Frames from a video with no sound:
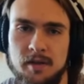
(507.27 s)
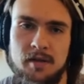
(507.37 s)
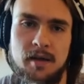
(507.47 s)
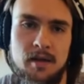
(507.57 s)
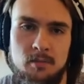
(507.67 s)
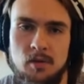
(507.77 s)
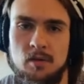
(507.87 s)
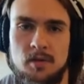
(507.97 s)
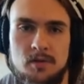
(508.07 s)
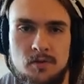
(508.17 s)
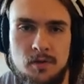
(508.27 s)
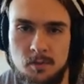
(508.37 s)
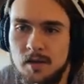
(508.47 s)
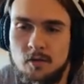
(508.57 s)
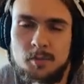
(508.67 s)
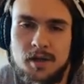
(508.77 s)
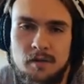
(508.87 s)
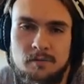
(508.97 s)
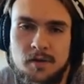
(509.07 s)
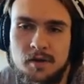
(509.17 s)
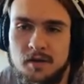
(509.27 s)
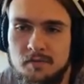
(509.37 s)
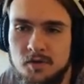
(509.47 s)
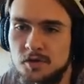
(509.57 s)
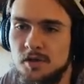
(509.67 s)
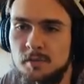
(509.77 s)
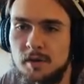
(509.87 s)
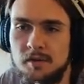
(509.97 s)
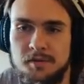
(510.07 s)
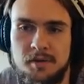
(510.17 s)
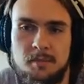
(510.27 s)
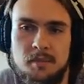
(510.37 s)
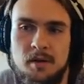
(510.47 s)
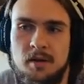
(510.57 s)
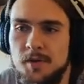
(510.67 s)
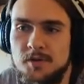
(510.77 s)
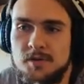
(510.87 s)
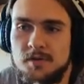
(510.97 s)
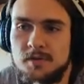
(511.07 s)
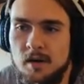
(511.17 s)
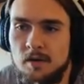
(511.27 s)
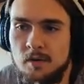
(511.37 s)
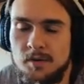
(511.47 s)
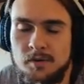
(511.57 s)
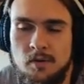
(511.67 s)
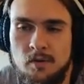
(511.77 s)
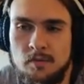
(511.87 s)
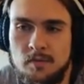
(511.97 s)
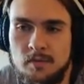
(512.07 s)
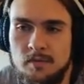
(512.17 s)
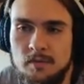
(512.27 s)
like an animal on the street. Like, nobody fucking gives a shit about them. They just are on their own.